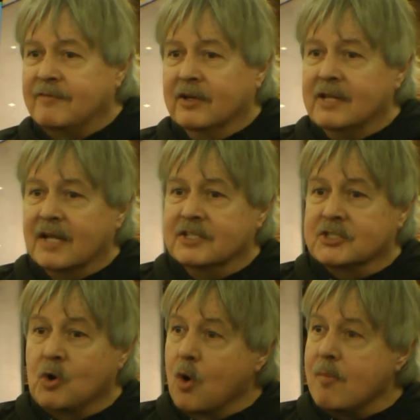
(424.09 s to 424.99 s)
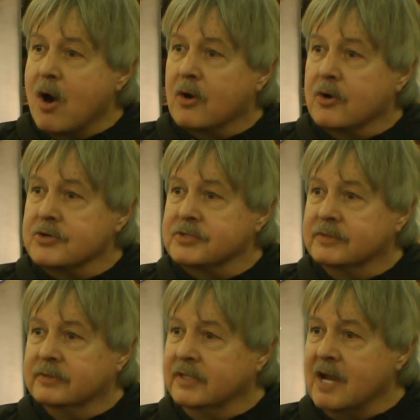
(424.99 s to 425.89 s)
felt like the score markers
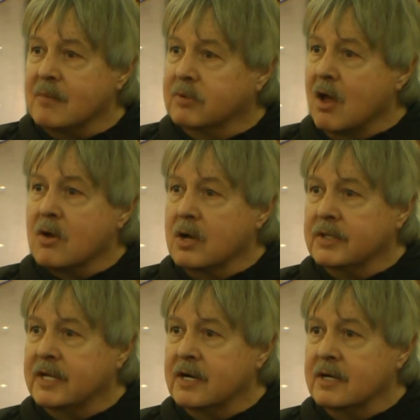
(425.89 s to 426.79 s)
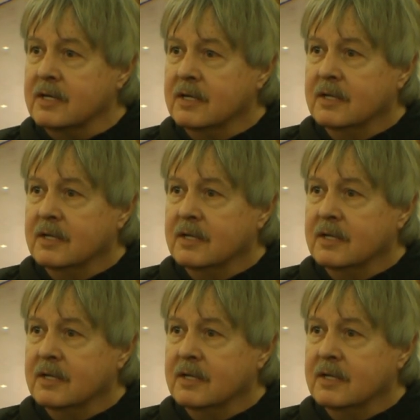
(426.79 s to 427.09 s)
did not belong on there.